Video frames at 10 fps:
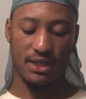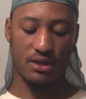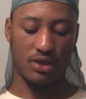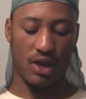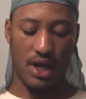
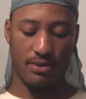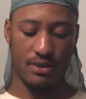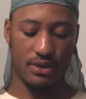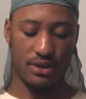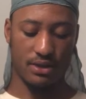
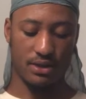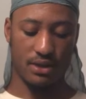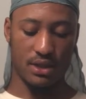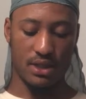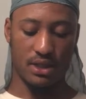subscribers
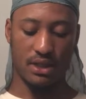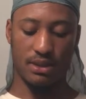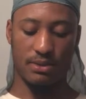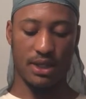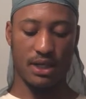
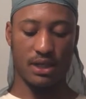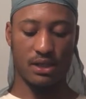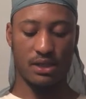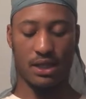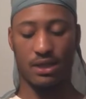just
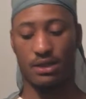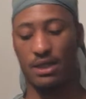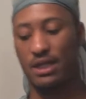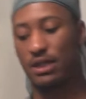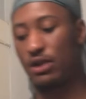because, like,
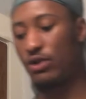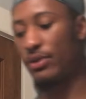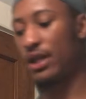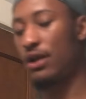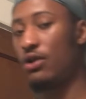that's a little
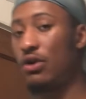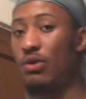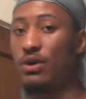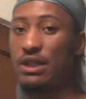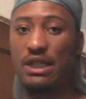mini goal. I
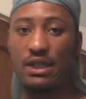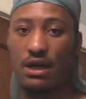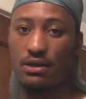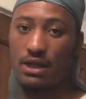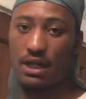want $10,000.
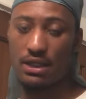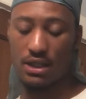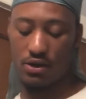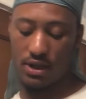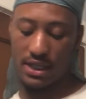I
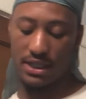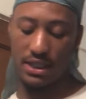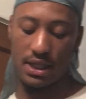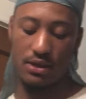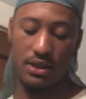don't got
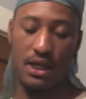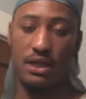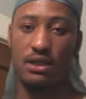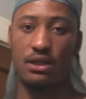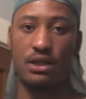
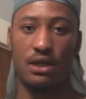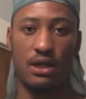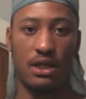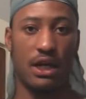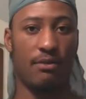$10,000.
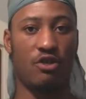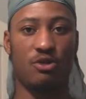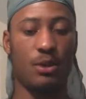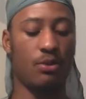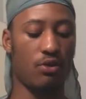Like, most
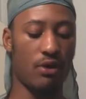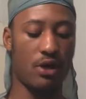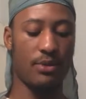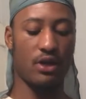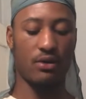people
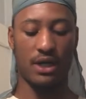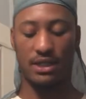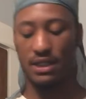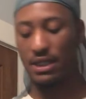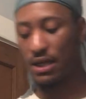around me don't got
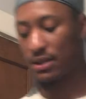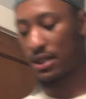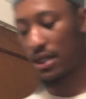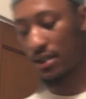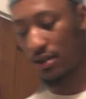
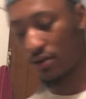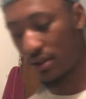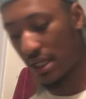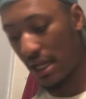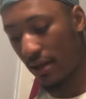$10,000. So
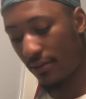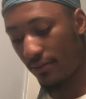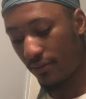it's like,